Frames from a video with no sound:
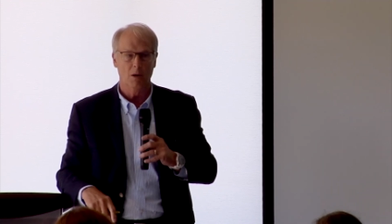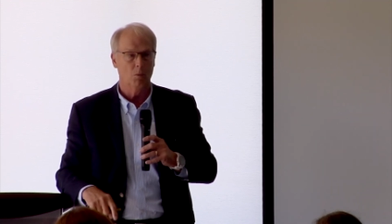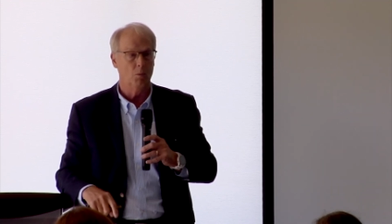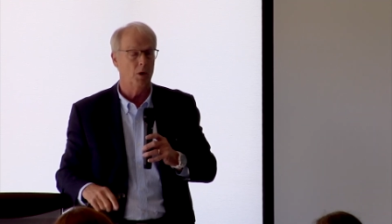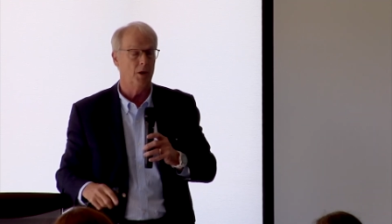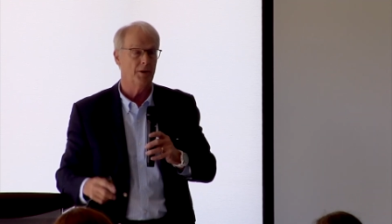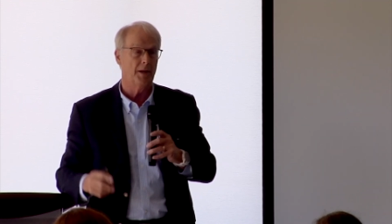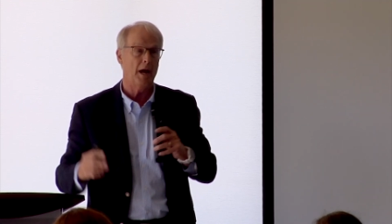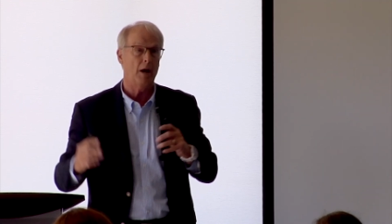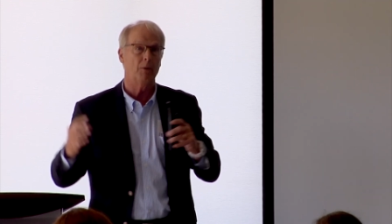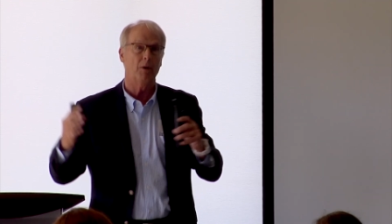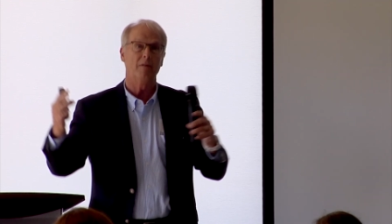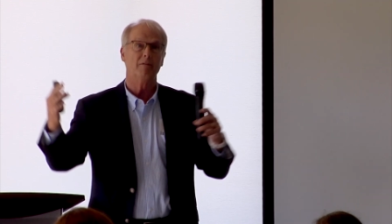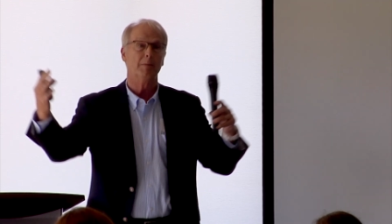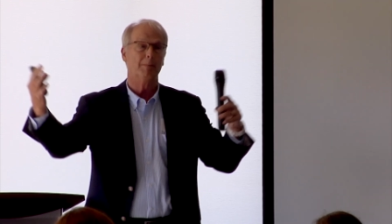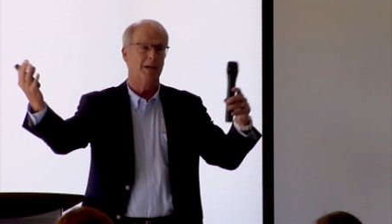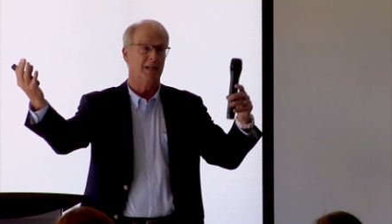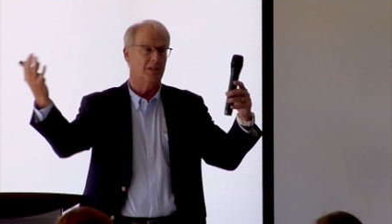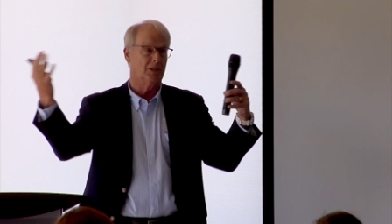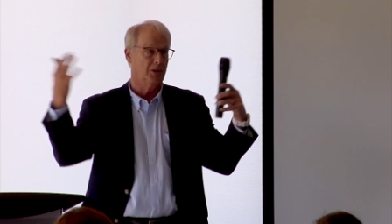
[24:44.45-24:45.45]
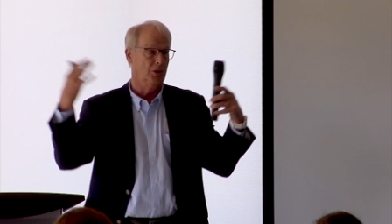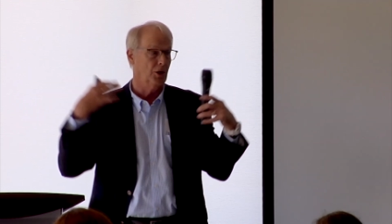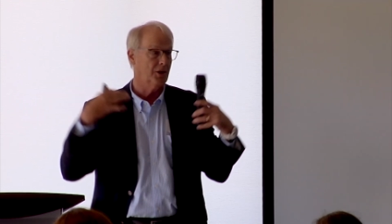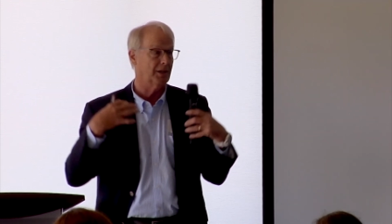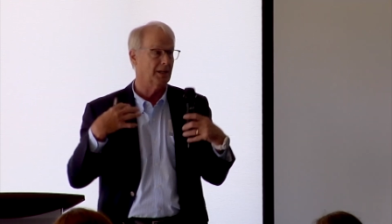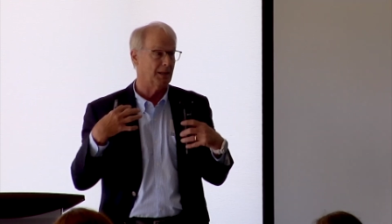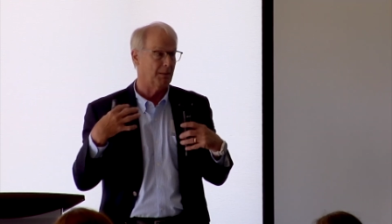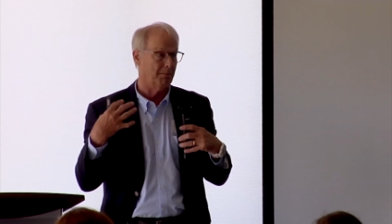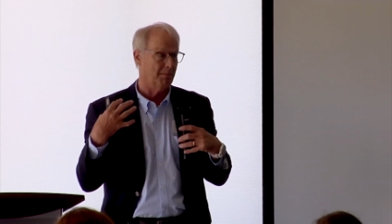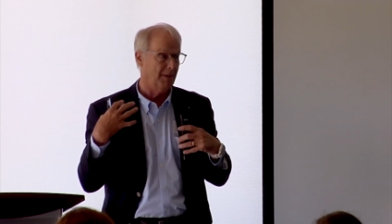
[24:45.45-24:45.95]
Well, now everybody's
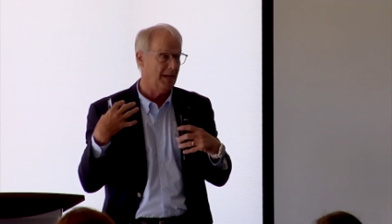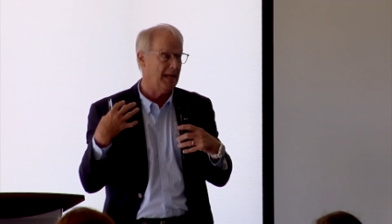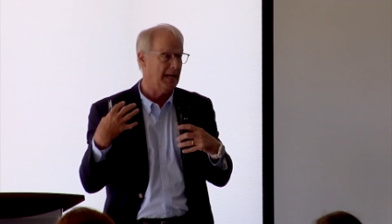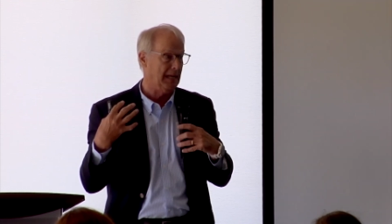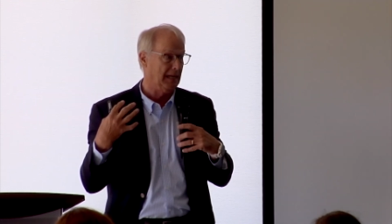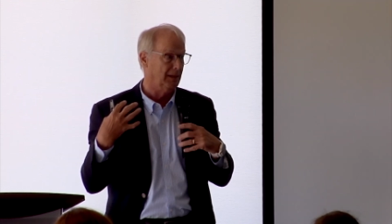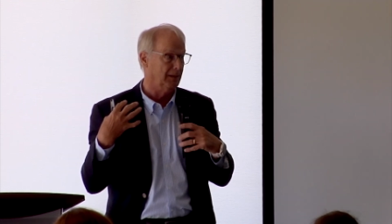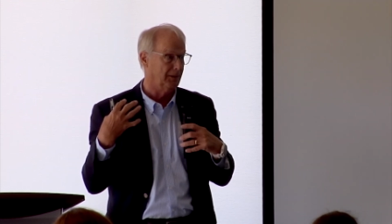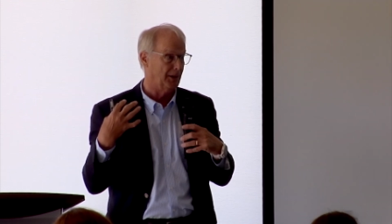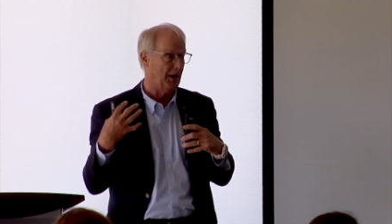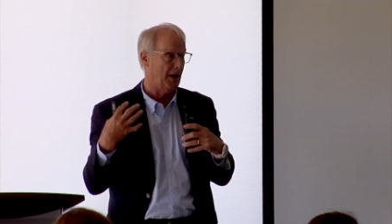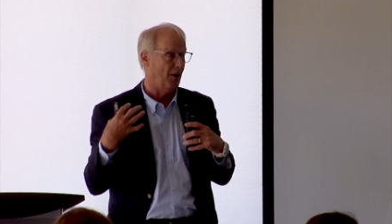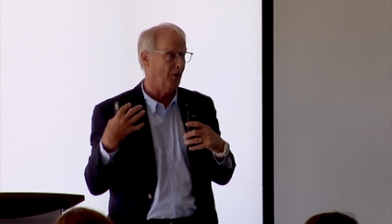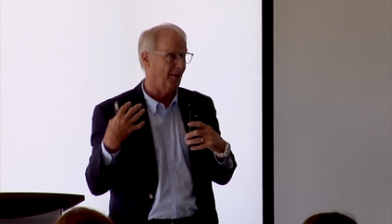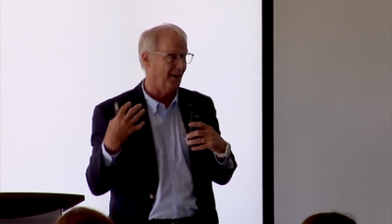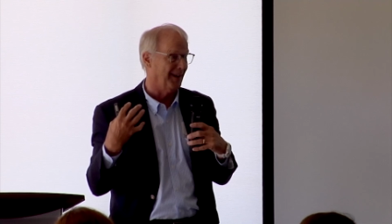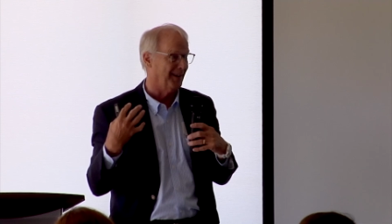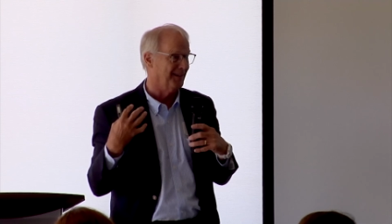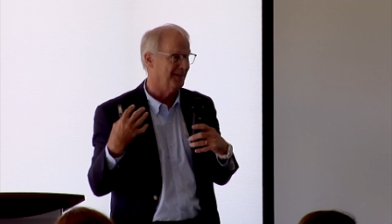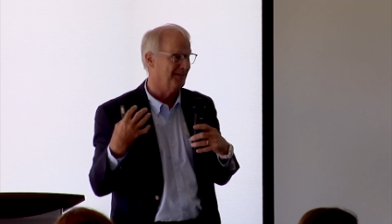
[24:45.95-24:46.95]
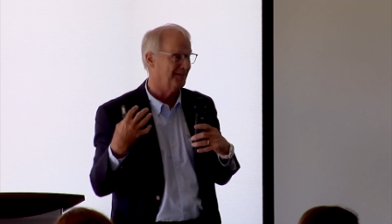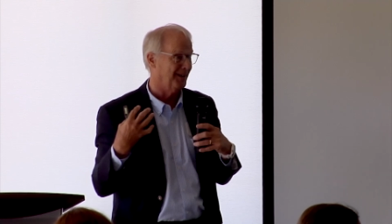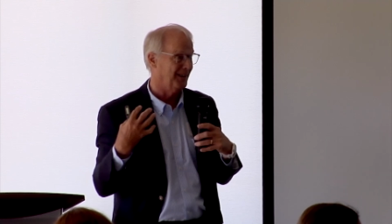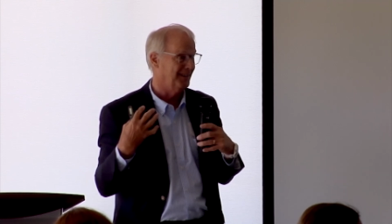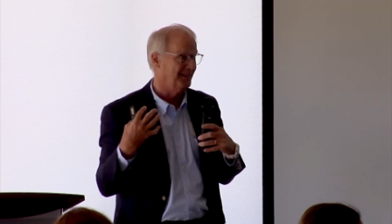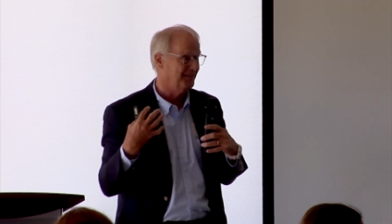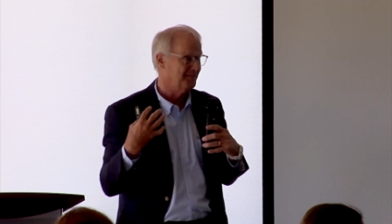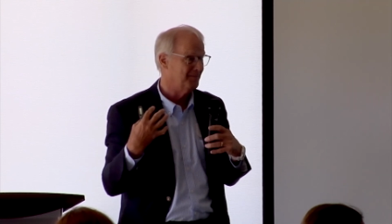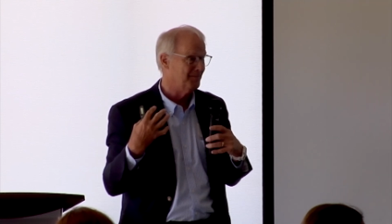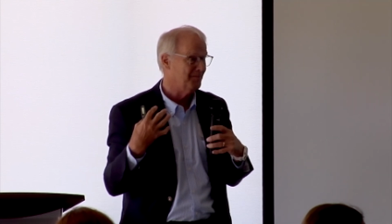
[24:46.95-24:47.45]
looking at me, glaring, right?